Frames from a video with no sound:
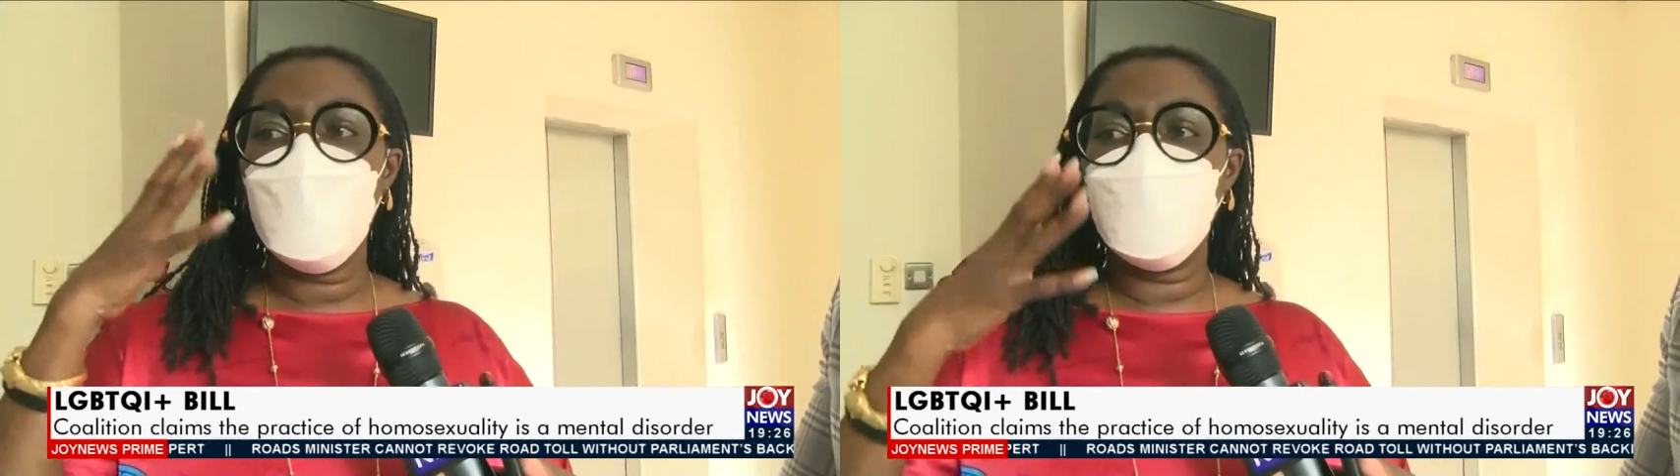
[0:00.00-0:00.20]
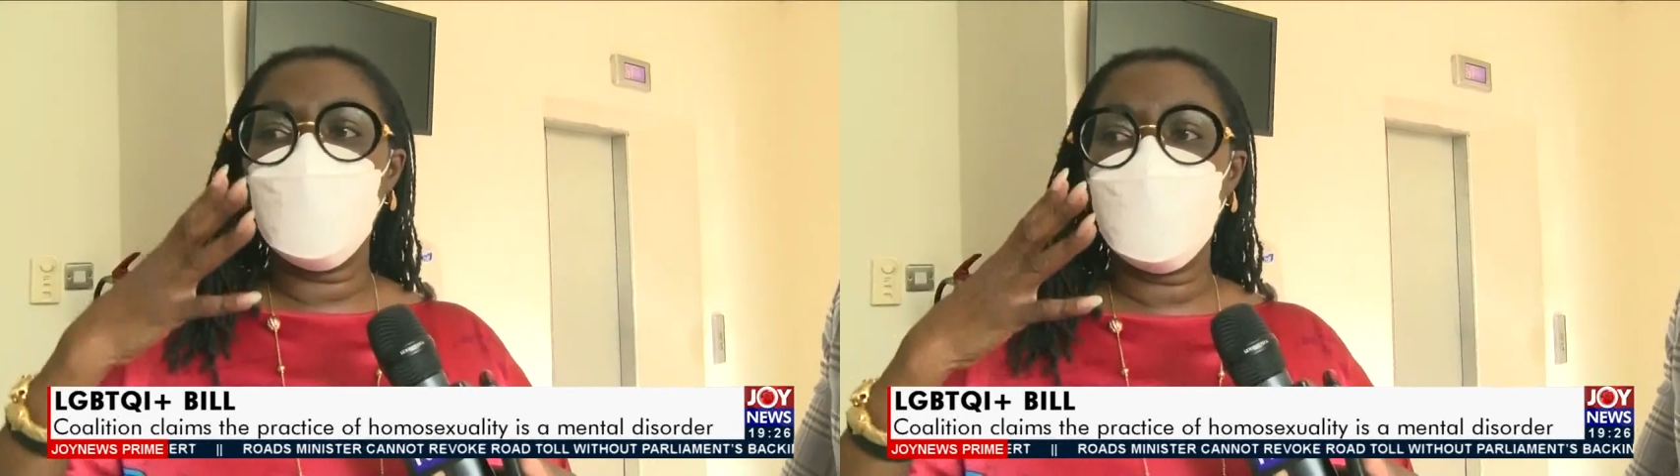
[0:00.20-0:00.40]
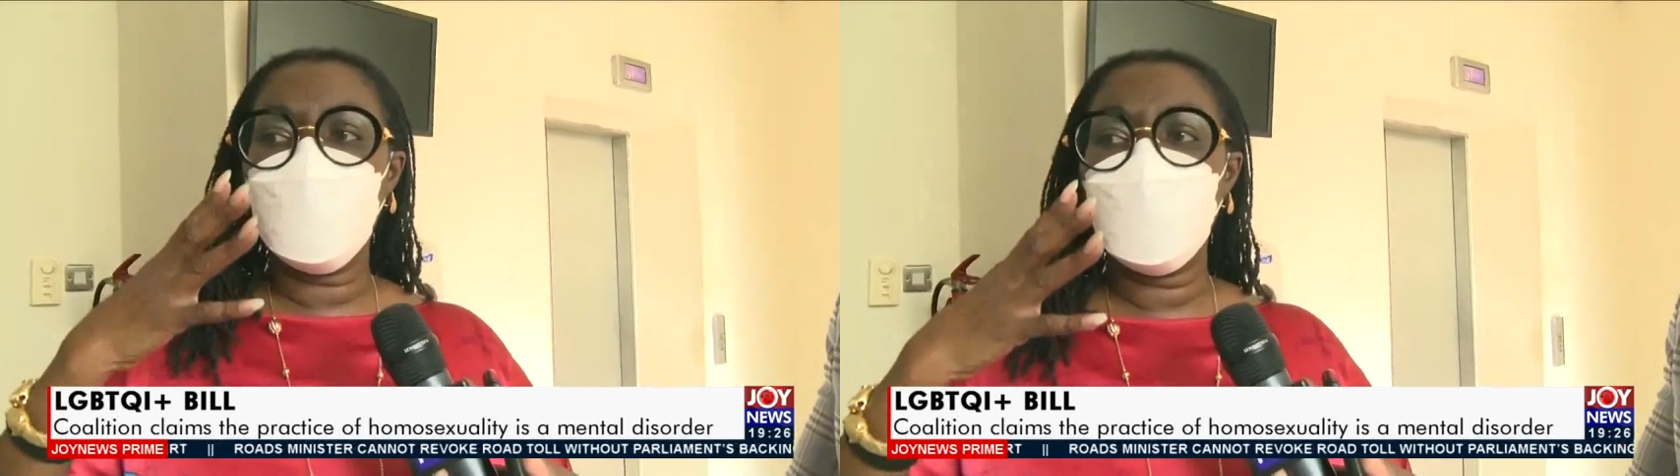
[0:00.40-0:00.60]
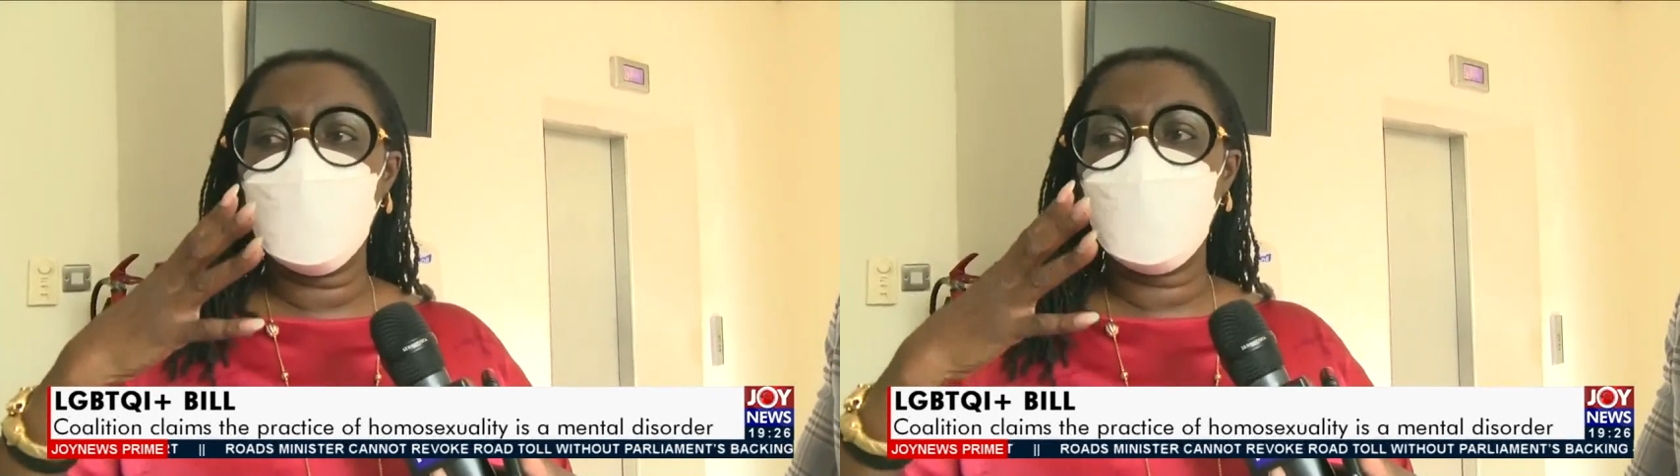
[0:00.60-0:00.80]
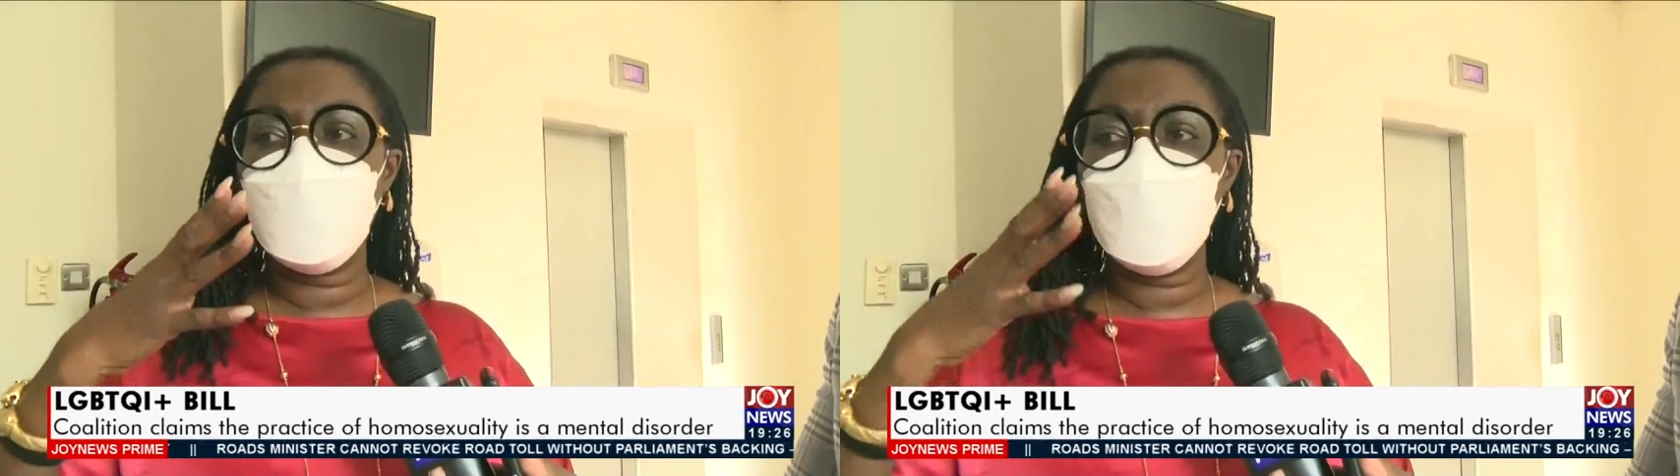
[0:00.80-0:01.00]
of
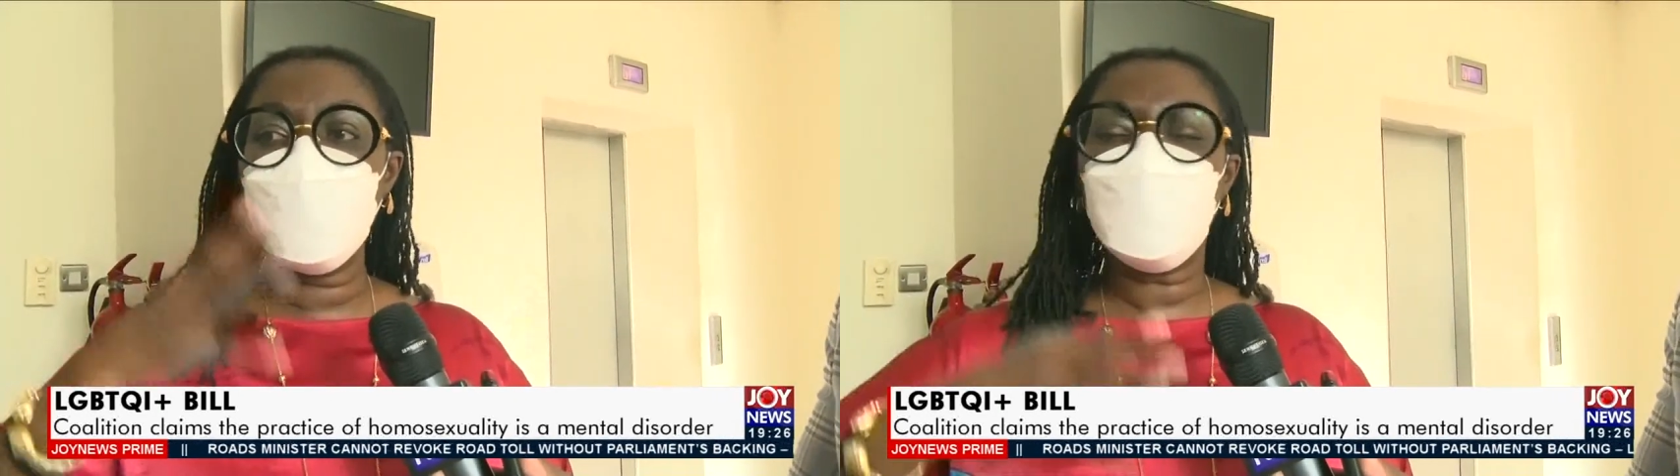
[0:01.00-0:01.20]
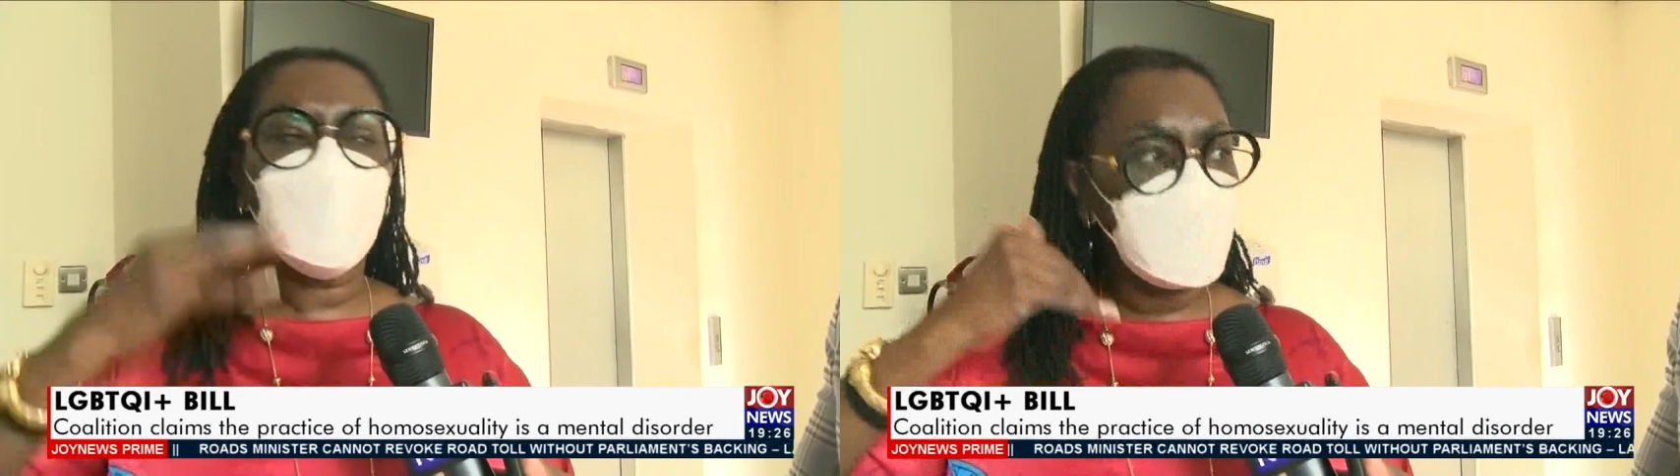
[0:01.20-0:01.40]
its